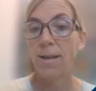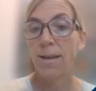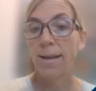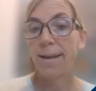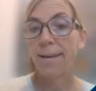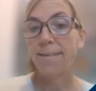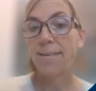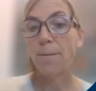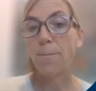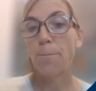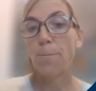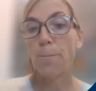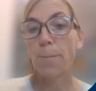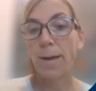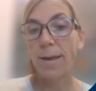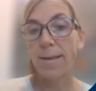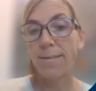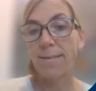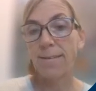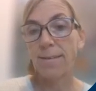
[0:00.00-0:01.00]
as a
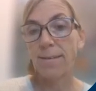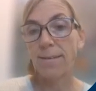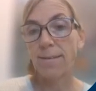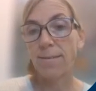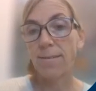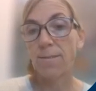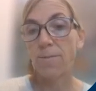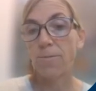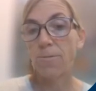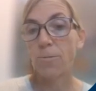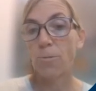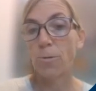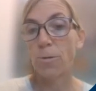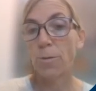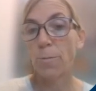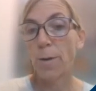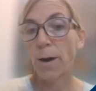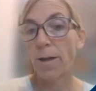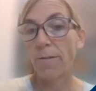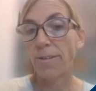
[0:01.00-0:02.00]
basis for the
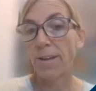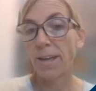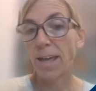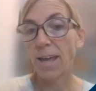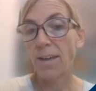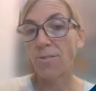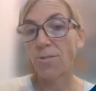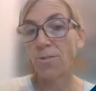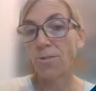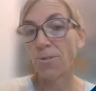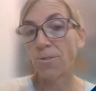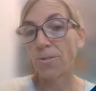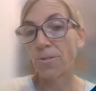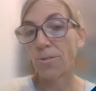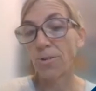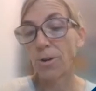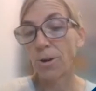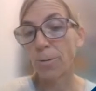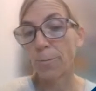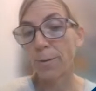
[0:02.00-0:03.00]
modification or the
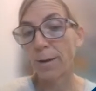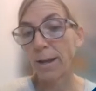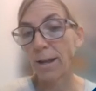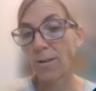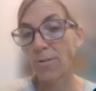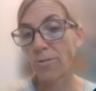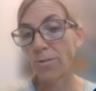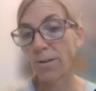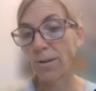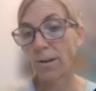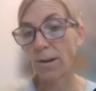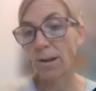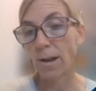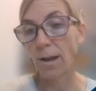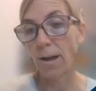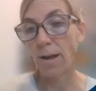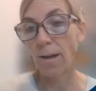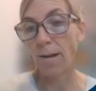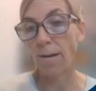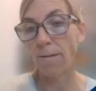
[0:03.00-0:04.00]
termination
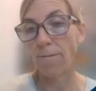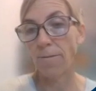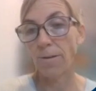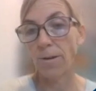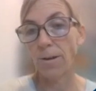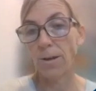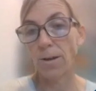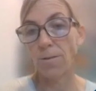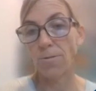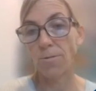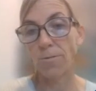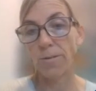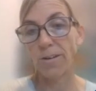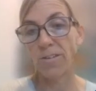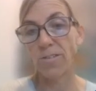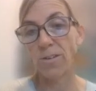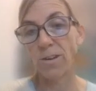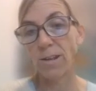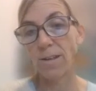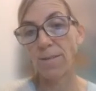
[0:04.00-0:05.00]
of a
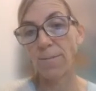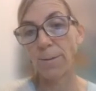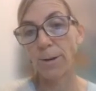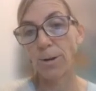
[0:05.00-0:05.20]
conservation easement